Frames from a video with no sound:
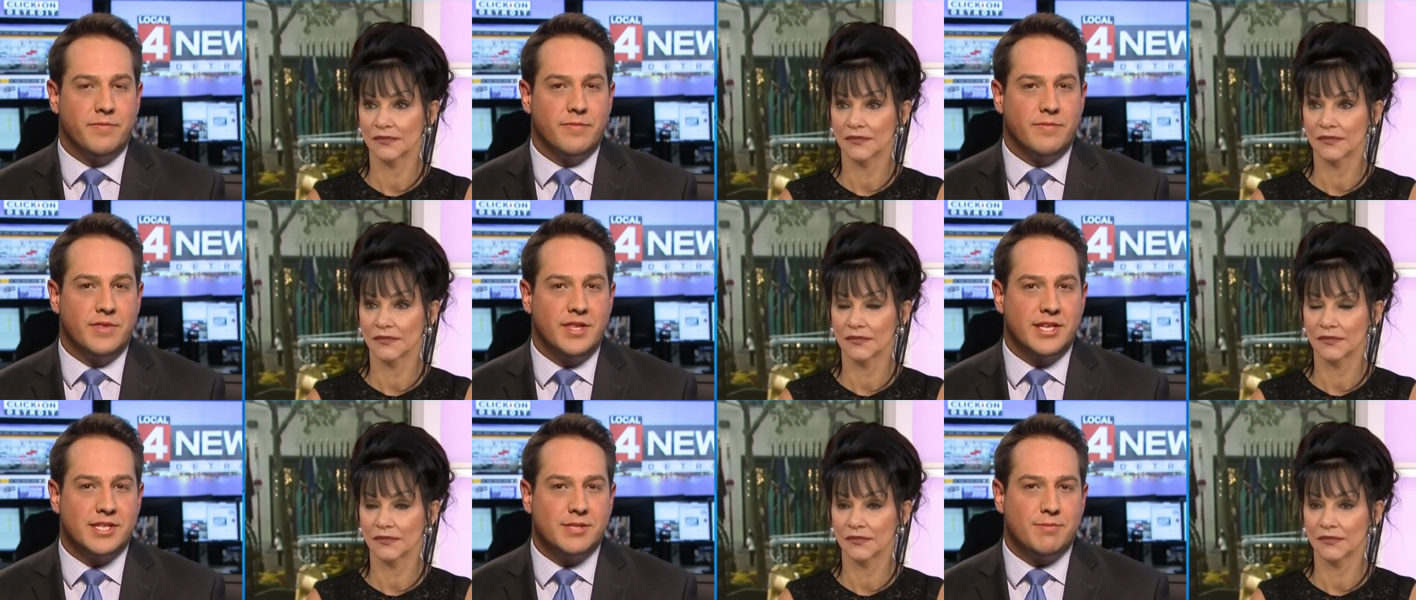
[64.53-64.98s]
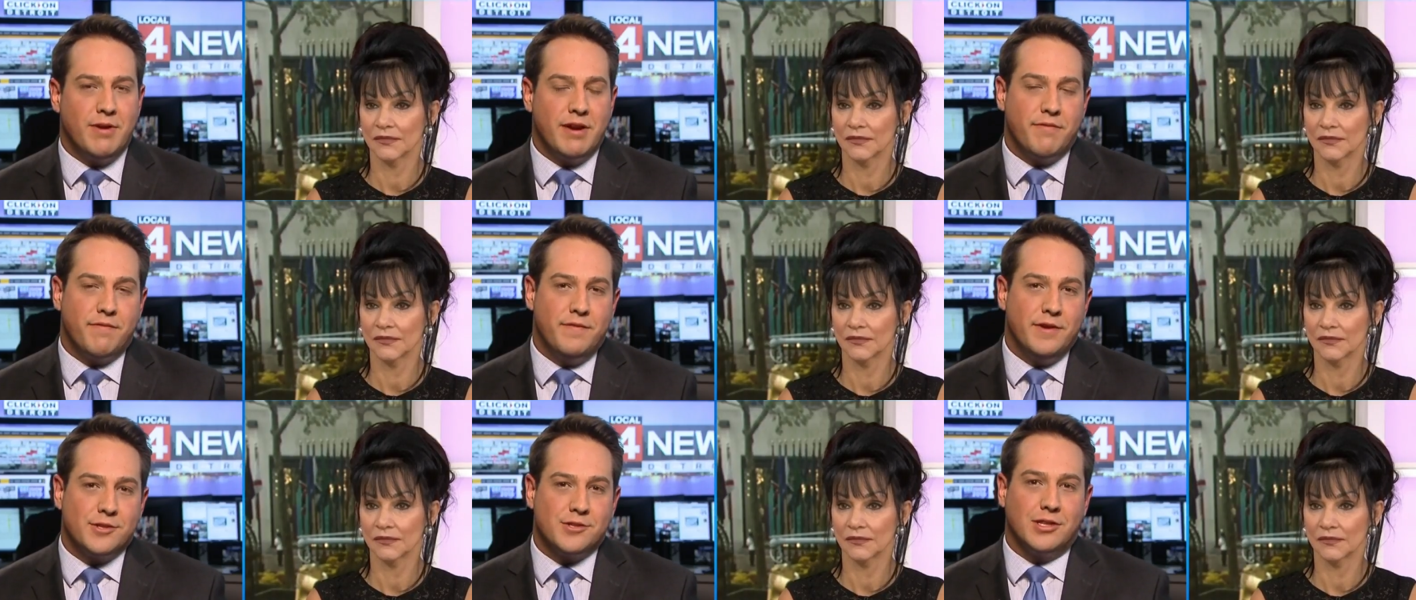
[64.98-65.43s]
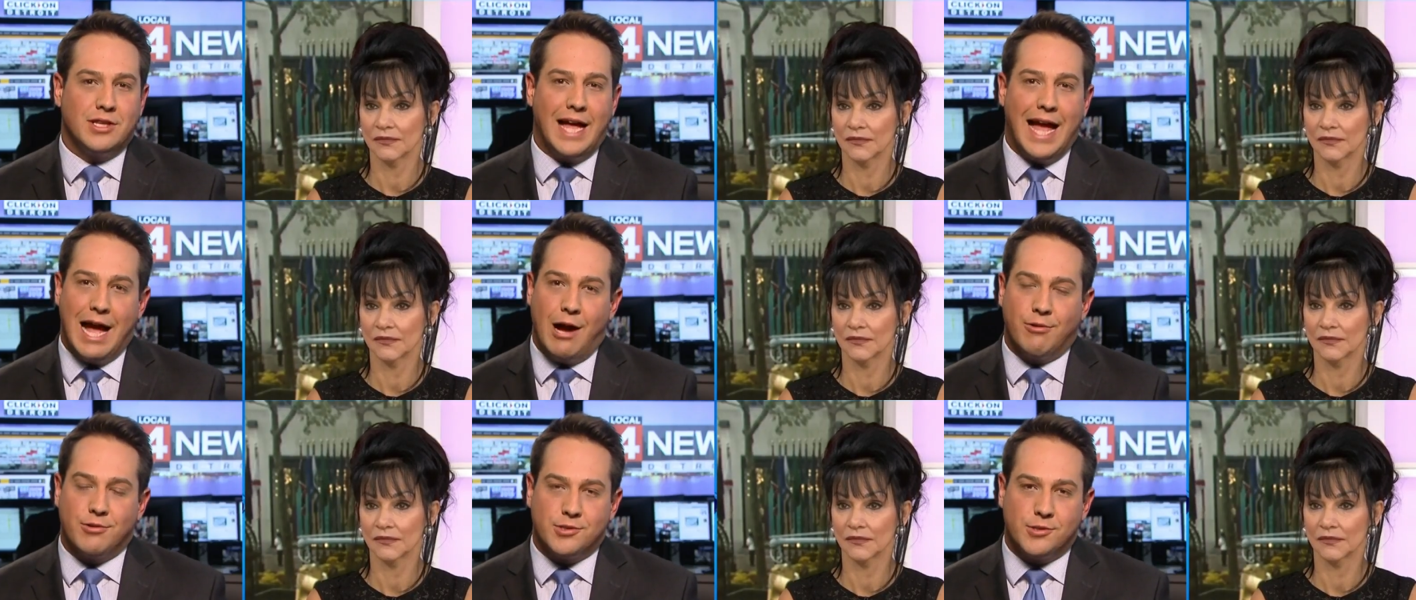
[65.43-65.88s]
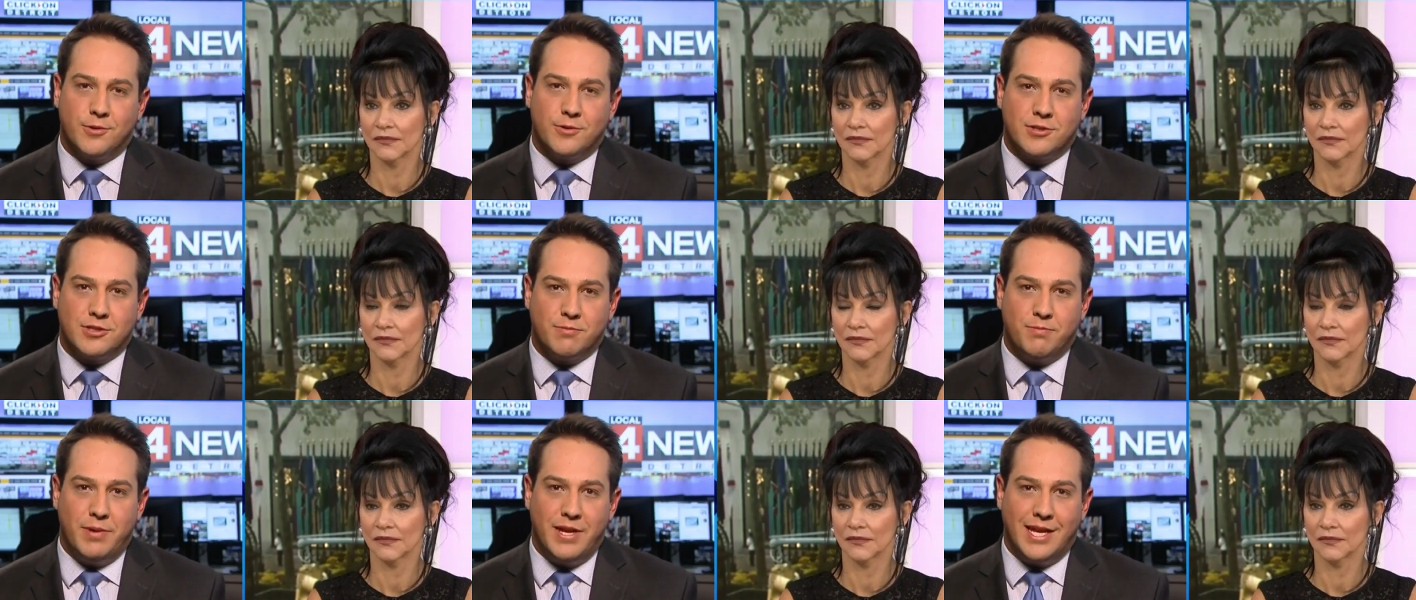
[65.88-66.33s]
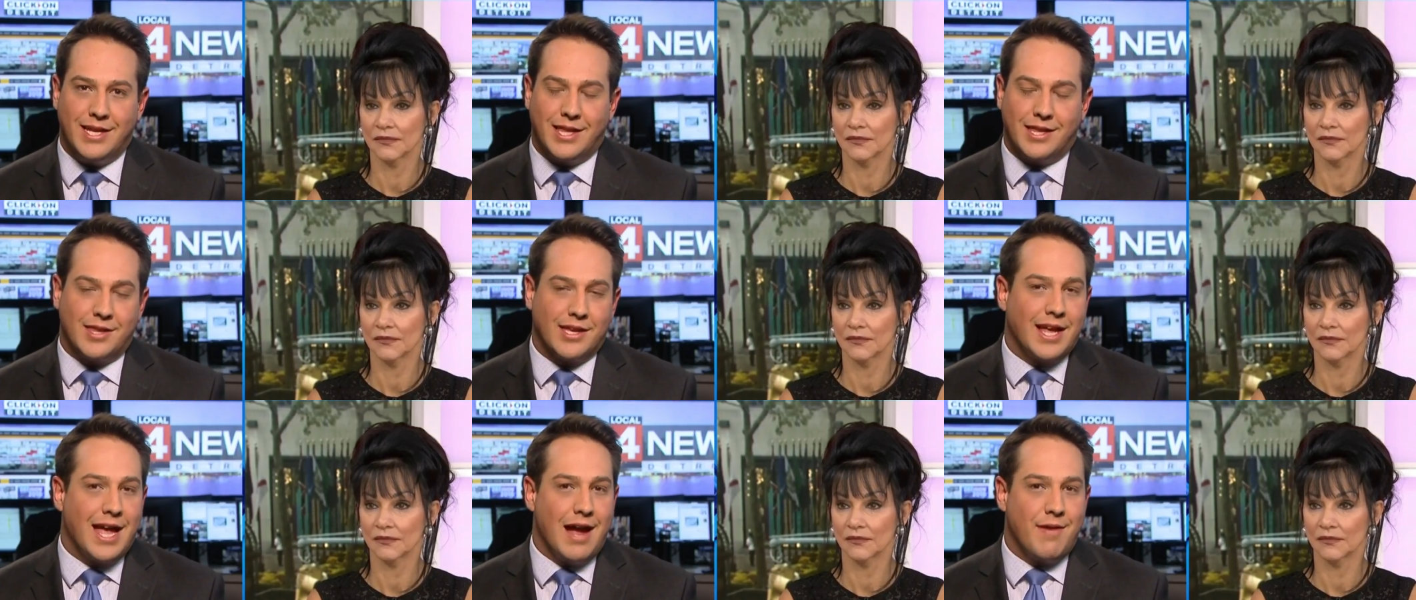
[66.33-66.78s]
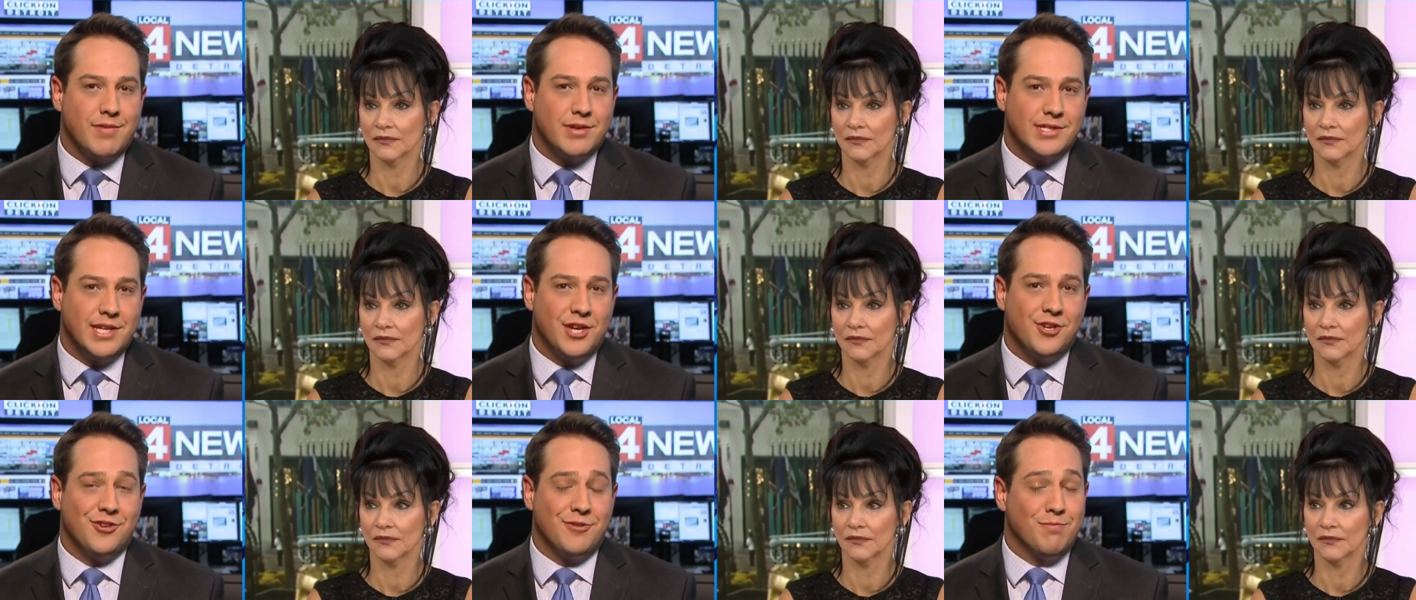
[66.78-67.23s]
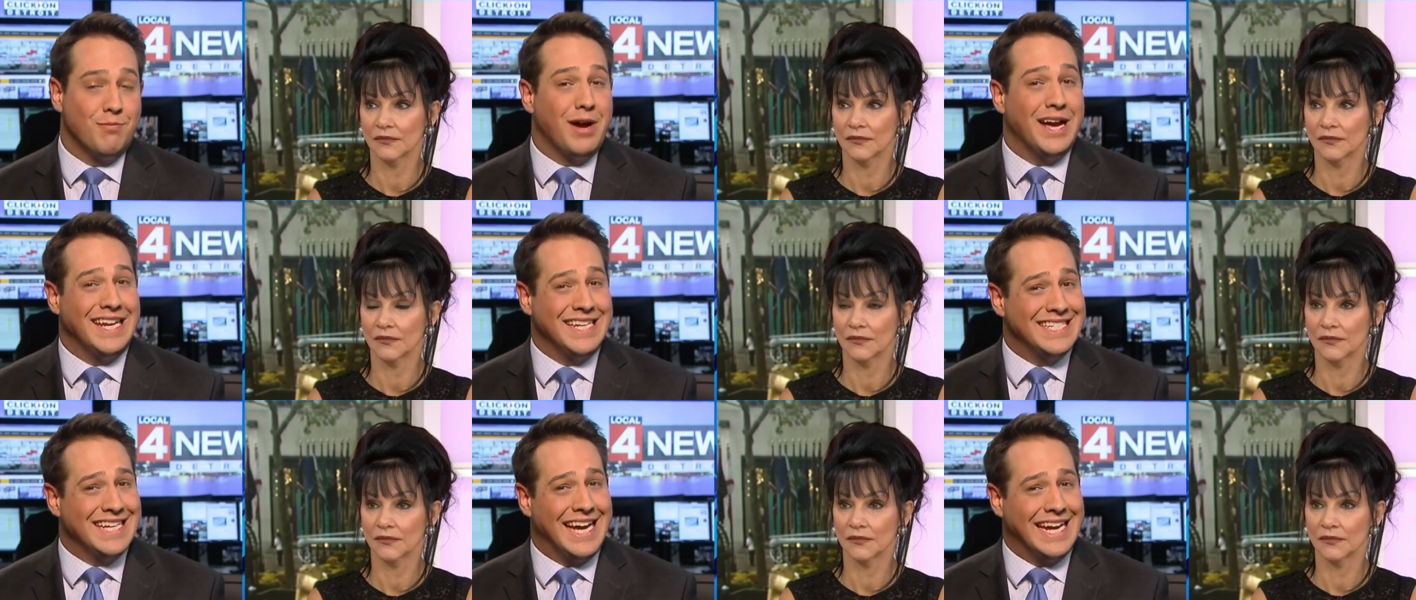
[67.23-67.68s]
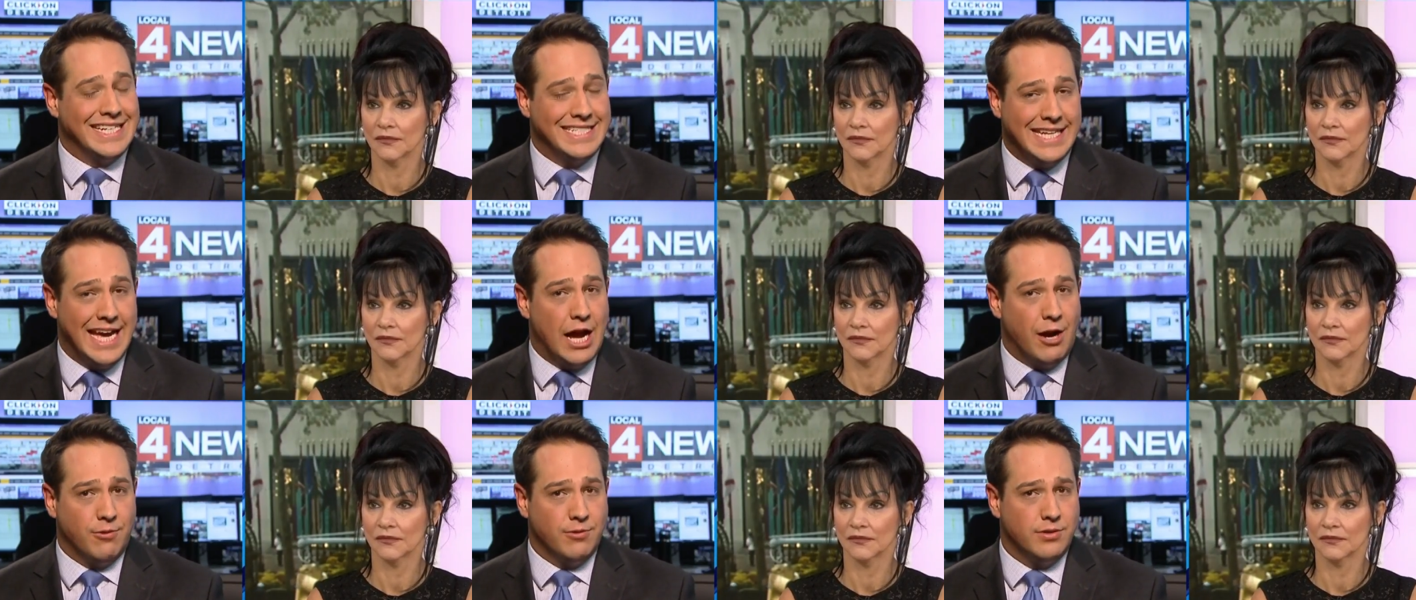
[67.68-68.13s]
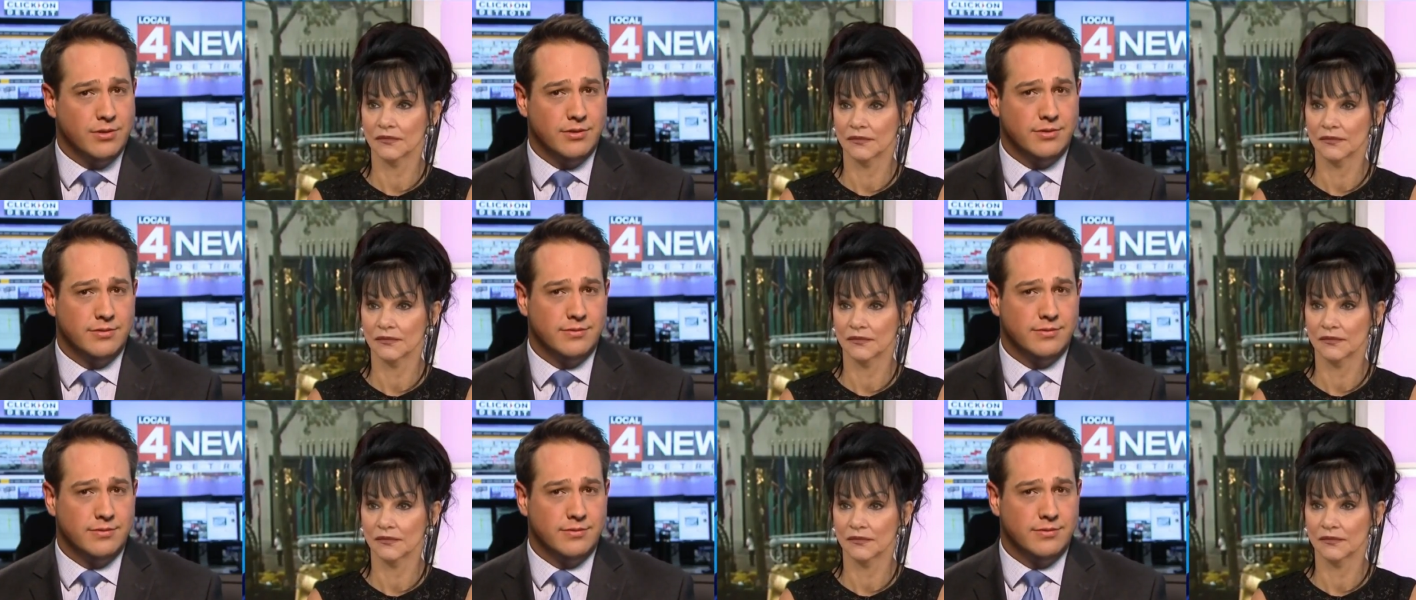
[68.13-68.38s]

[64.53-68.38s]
Speaker 1: this might fizzle out, so to speak, that the conversation might die down?